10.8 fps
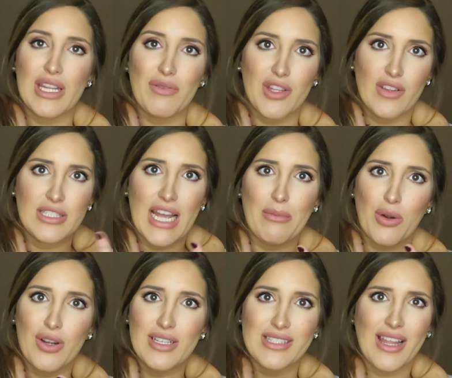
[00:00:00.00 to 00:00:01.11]
one, even though the
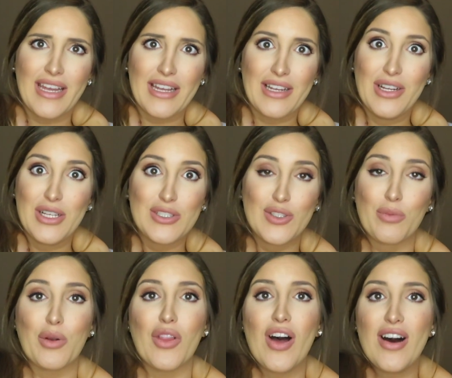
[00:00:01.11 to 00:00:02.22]
timer is like
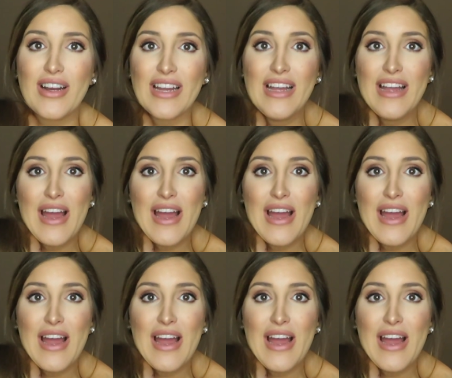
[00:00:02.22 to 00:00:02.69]
super long.